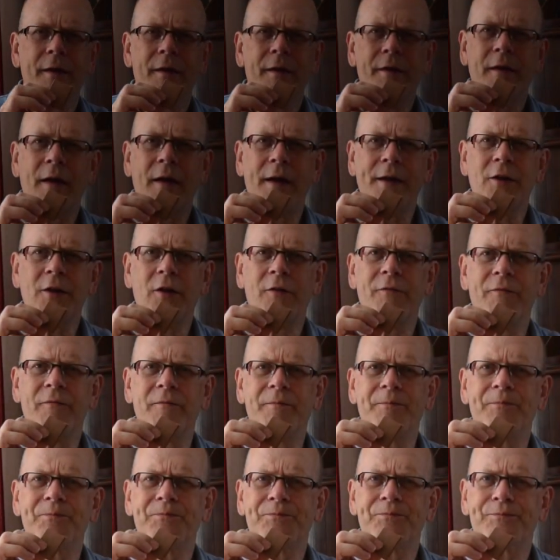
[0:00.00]
Kind of
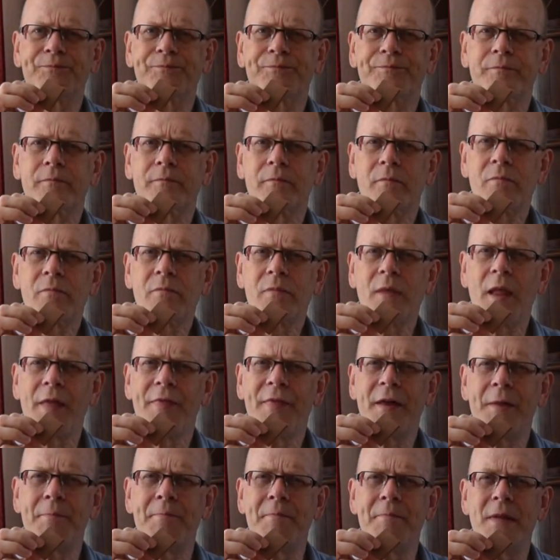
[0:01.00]

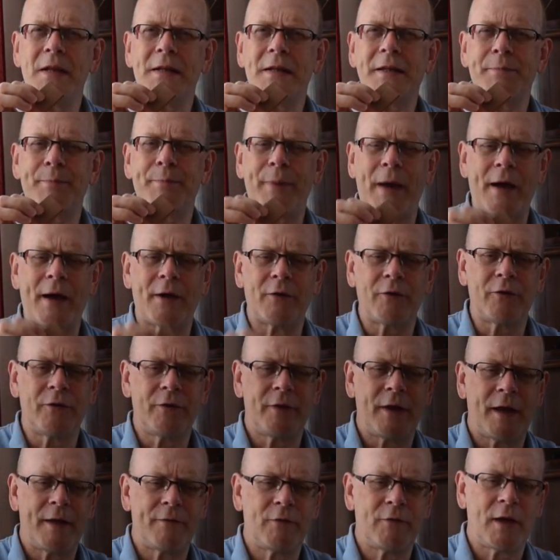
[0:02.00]
that milk
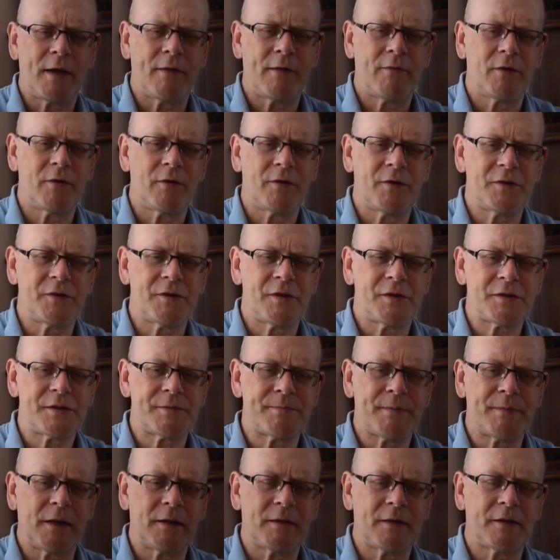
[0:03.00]
powder. Have you ever
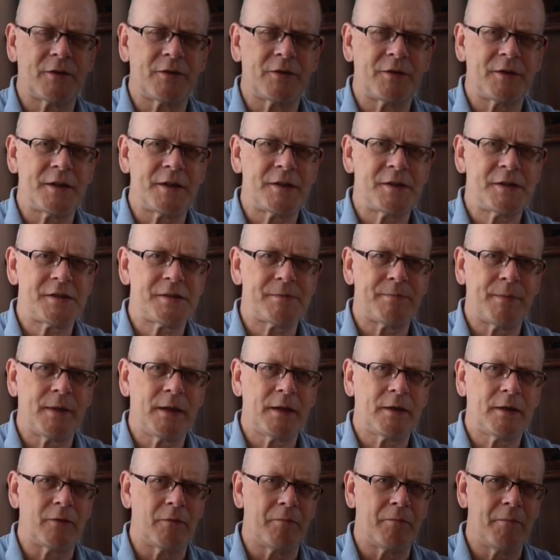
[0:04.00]
smelled condensed
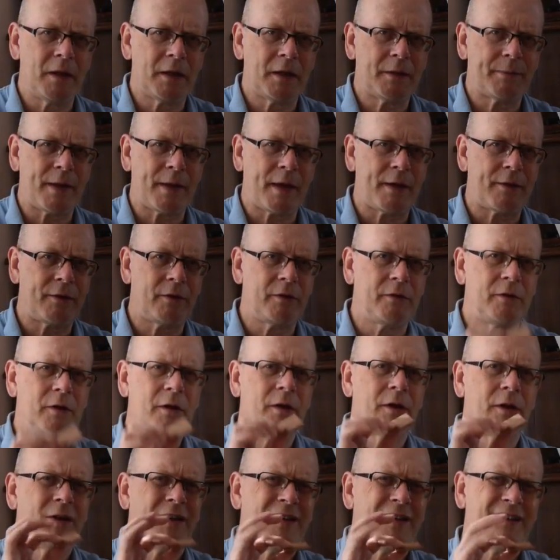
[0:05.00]
milk or milk powder?
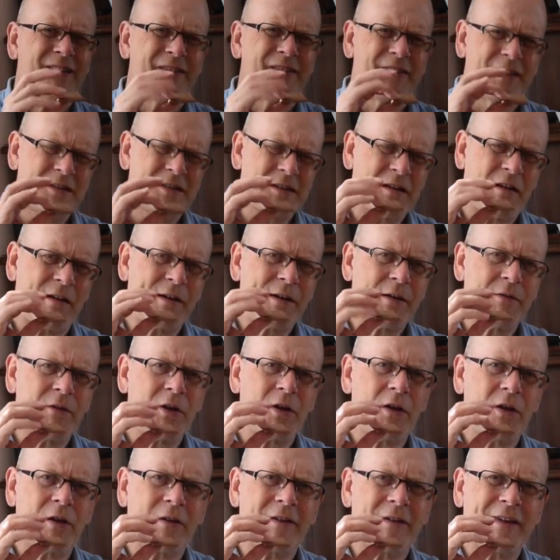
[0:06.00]
There's kind of
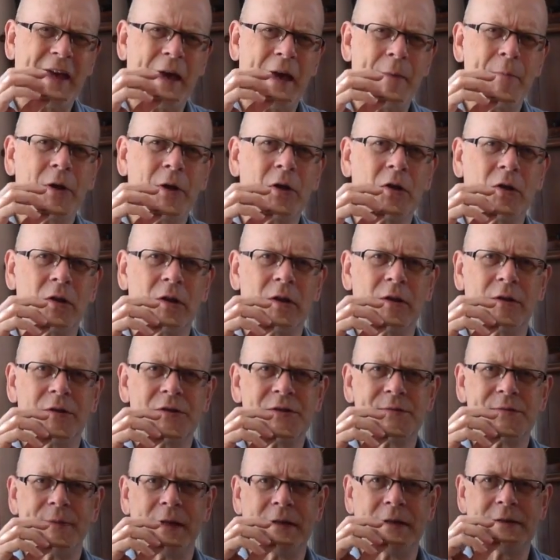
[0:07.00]
a chemical
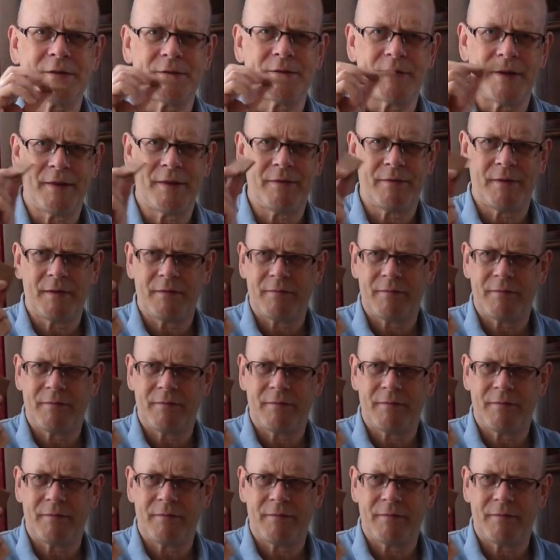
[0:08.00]
smell to it.